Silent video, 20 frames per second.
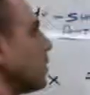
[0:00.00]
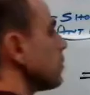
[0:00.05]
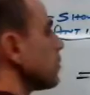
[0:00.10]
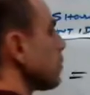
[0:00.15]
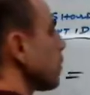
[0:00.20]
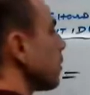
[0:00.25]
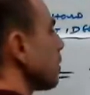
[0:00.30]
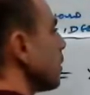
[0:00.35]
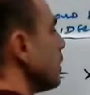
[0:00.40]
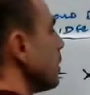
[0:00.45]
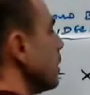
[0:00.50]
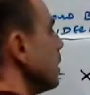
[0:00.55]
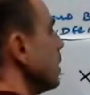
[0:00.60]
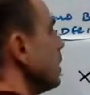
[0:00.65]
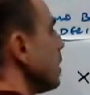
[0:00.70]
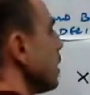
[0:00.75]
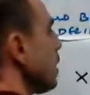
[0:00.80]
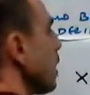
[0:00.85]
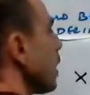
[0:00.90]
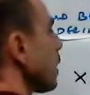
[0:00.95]
to
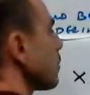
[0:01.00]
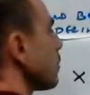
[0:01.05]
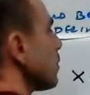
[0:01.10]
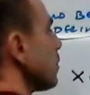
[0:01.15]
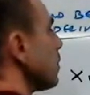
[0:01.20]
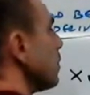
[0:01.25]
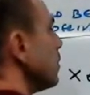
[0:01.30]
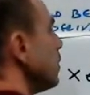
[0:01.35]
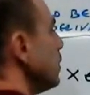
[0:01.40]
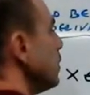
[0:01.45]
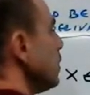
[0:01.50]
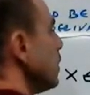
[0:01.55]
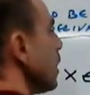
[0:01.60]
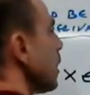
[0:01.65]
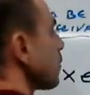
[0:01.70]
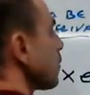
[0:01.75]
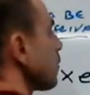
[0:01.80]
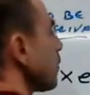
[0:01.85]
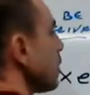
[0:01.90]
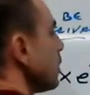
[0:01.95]
the x,
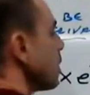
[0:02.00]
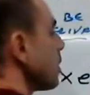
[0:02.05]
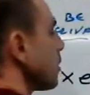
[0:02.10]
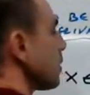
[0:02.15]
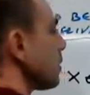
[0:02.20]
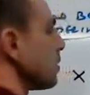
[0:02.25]
right there.